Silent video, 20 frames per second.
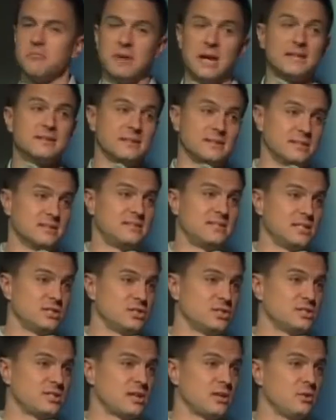Make the
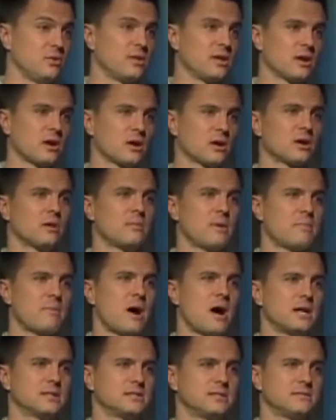decisions that you think are going to be
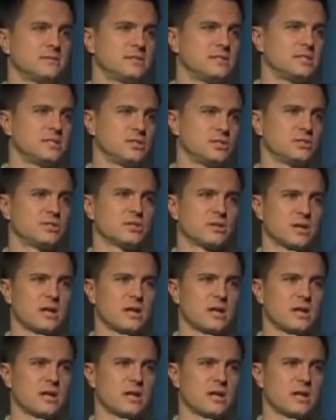positive decisions,